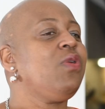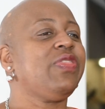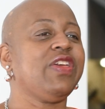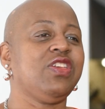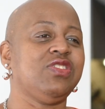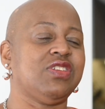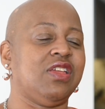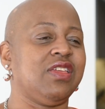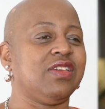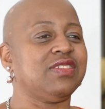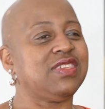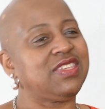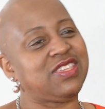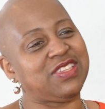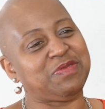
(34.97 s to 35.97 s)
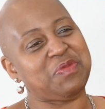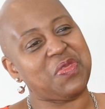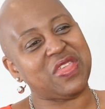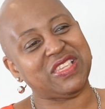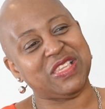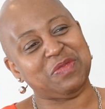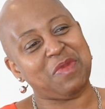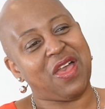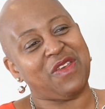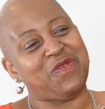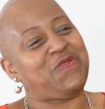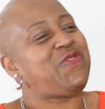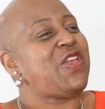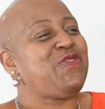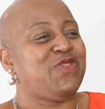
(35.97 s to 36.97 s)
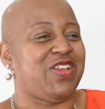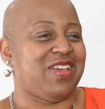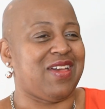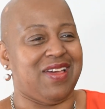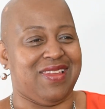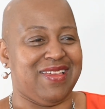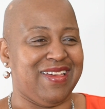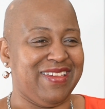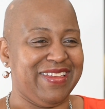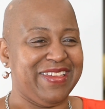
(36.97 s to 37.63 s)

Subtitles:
Well, thank you, darling, because this is my favourite colour.